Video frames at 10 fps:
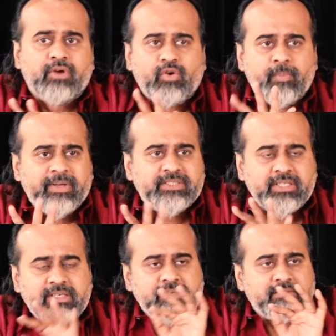
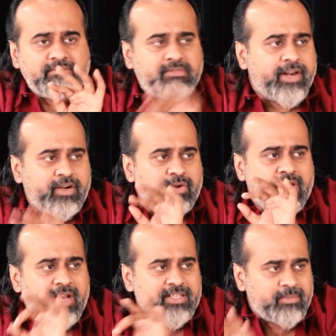occupation,
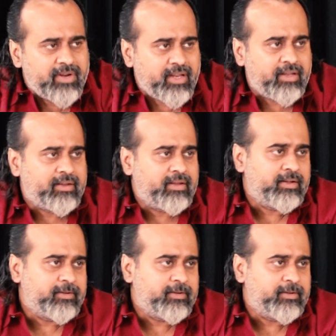territorial hegemony,